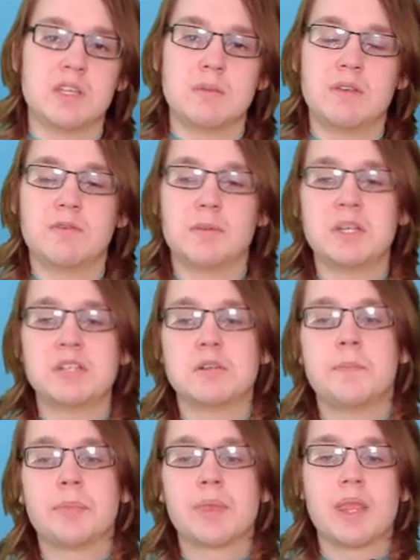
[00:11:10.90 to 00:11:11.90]
information.
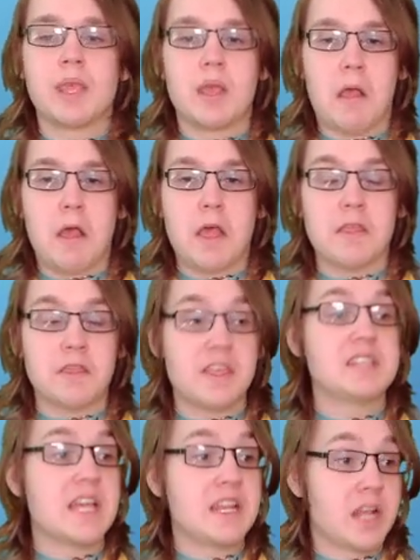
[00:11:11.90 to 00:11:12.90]

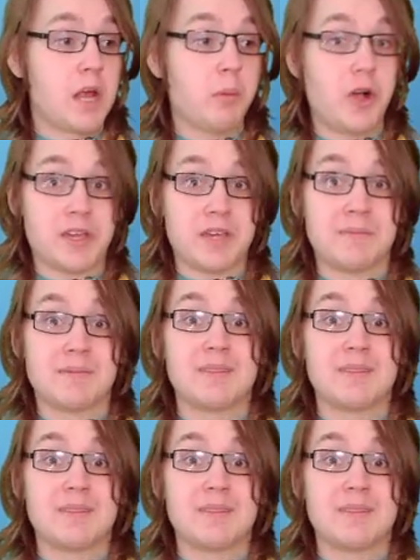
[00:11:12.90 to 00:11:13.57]
This ended up working.